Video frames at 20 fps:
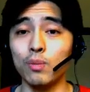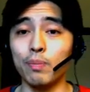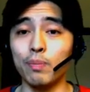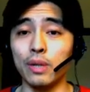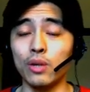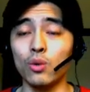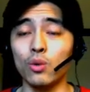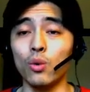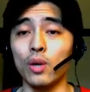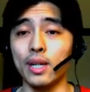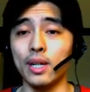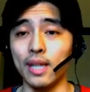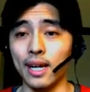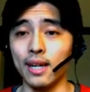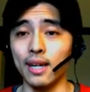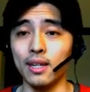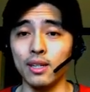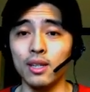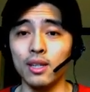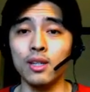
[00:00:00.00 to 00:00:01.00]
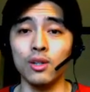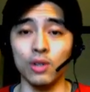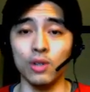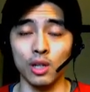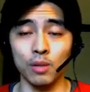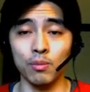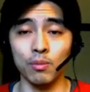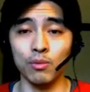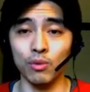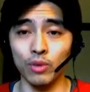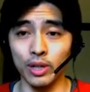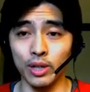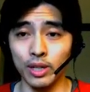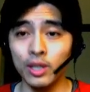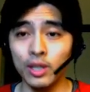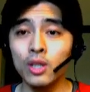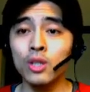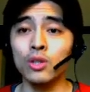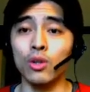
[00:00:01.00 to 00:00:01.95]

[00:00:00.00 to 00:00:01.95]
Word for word: Bitcoin, and Ethereum, right?